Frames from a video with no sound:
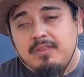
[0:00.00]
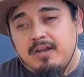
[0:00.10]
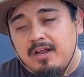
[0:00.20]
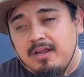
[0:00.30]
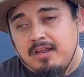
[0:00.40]
that
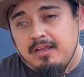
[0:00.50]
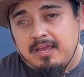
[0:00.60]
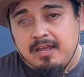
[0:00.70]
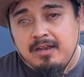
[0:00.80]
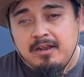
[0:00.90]
I
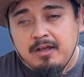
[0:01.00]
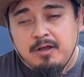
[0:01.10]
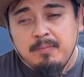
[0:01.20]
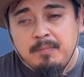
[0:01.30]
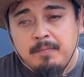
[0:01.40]

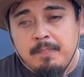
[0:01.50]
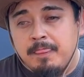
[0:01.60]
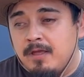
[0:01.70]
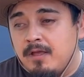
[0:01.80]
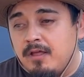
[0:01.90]
can
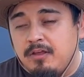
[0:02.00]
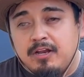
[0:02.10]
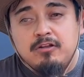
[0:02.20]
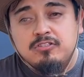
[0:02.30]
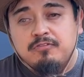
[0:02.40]
you
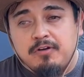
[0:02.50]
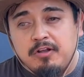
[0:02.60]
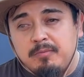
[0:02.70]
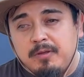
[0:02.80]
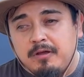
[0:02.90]
can also
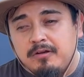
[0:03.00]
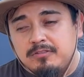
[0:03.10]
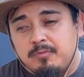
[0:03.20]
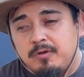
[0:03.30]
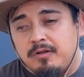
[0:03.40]
follow me on
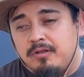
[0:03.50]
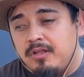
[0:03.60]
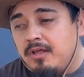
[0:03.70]
as well.